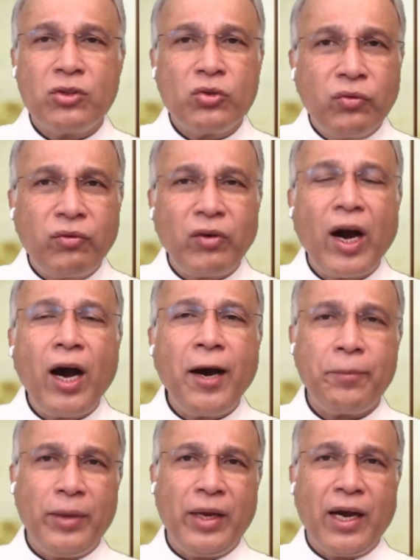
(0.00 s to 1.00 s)
was
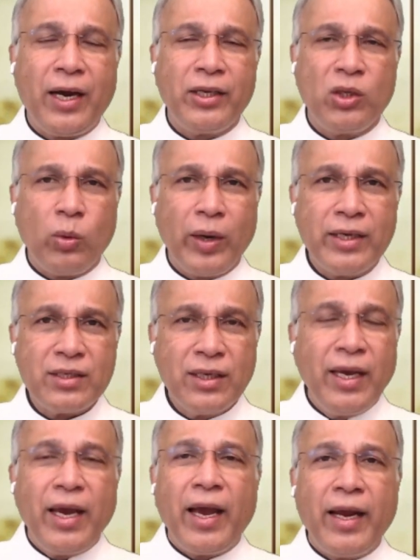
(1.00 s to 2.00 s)
far behind the West.
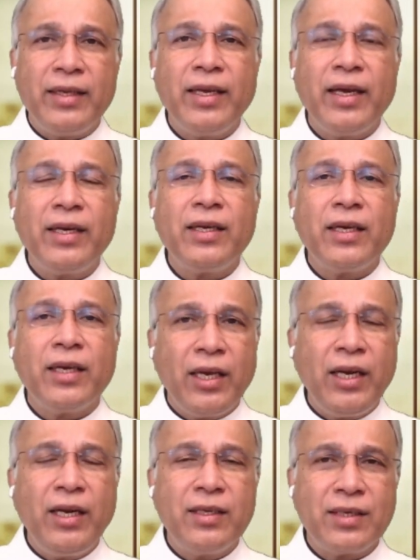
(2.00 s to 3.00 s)
And then
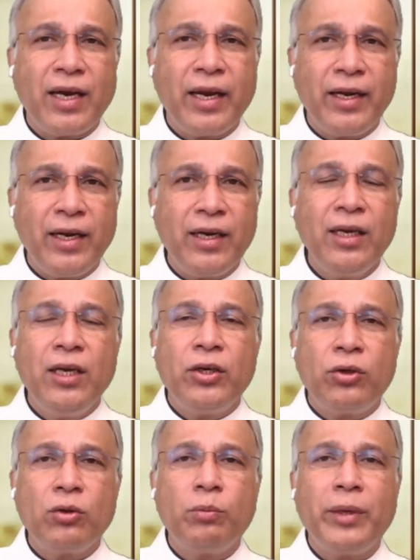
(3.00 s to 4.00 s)
he decided
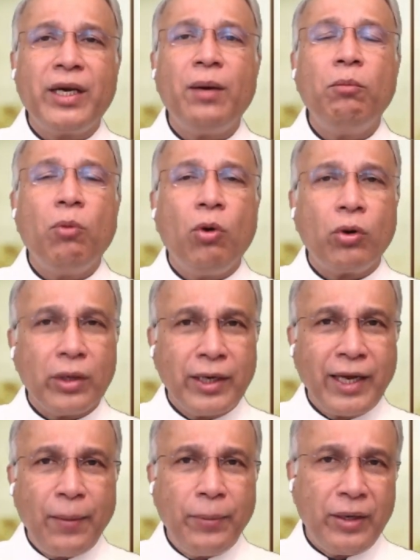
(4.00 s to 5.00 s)
to become more
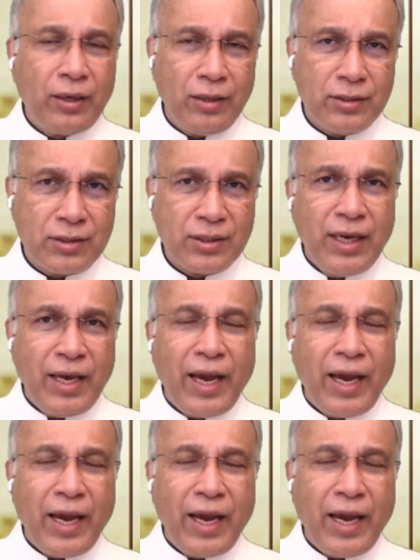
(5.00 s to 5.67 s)
capitalist.